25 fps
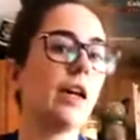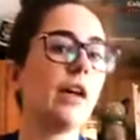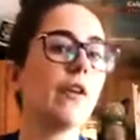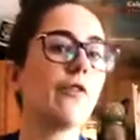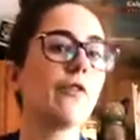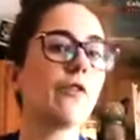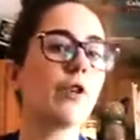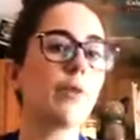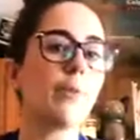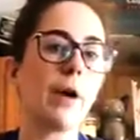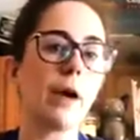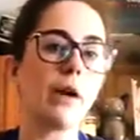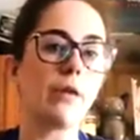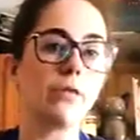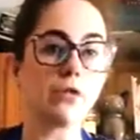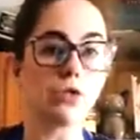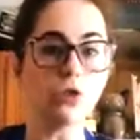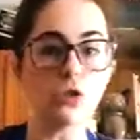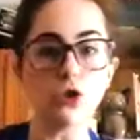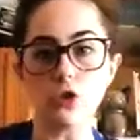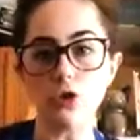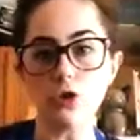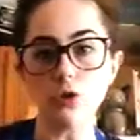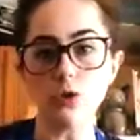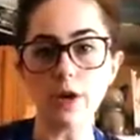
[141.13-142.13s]
for about
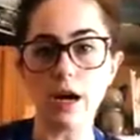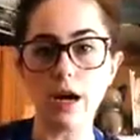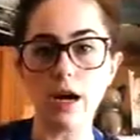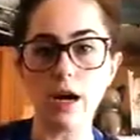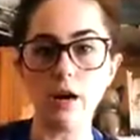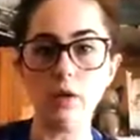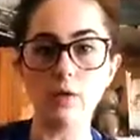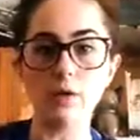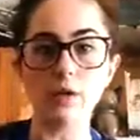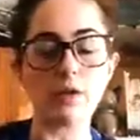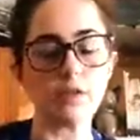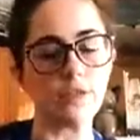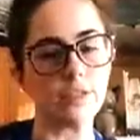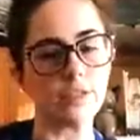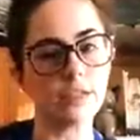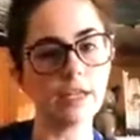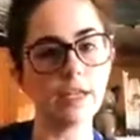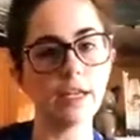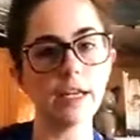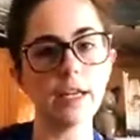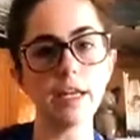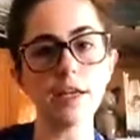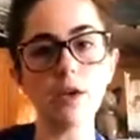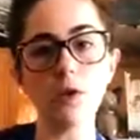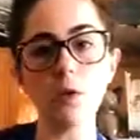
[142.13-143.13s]
2 hours
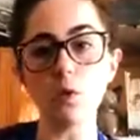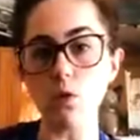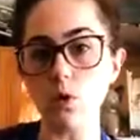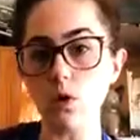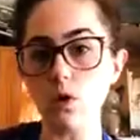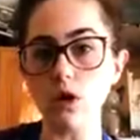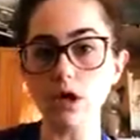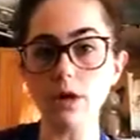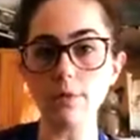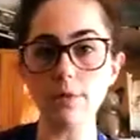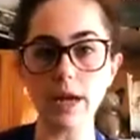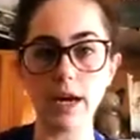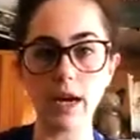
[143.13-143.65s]
in a warm